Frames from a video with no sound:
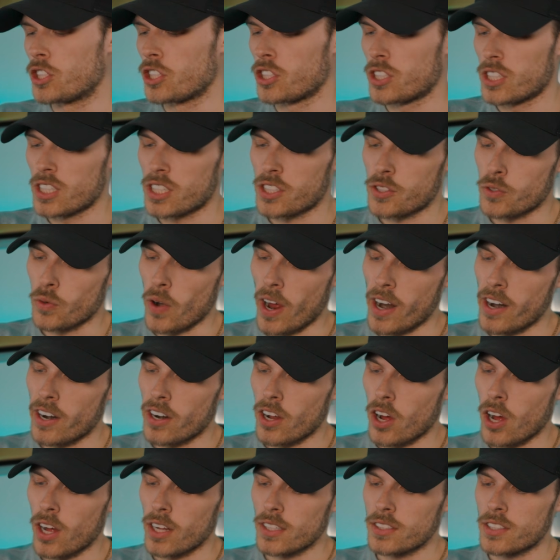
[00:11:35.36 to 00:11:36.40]
is just threaded
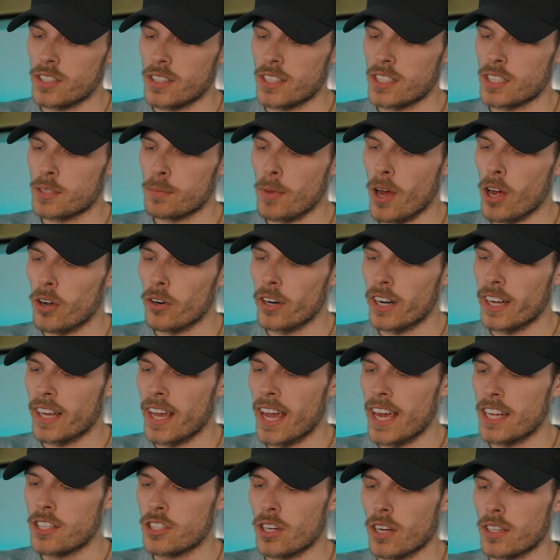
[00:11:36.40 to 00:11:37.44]
onto the small rig
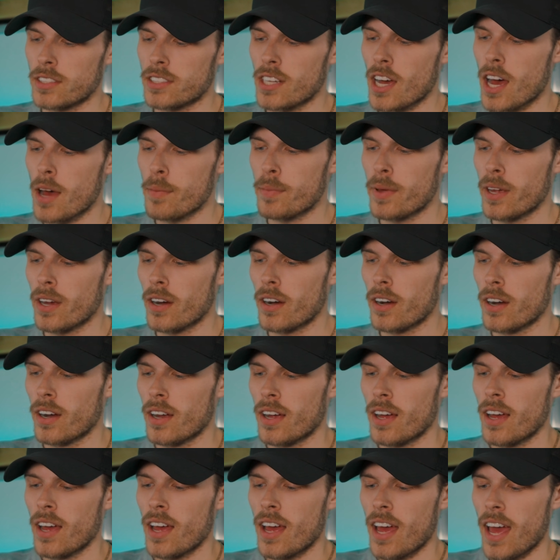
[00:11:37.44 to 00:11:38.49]
cage on top here.
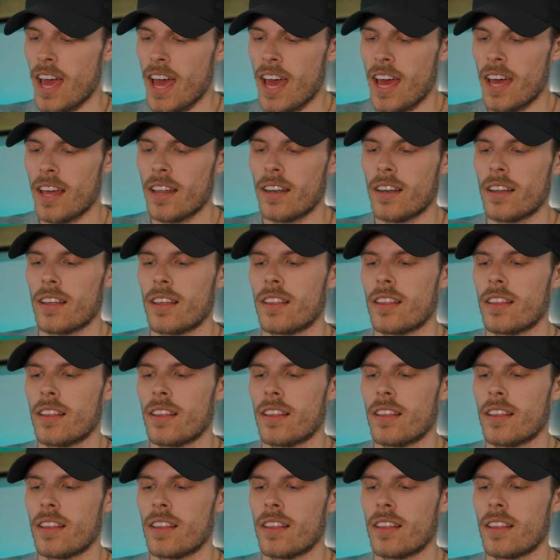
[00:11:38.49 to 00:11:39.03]
And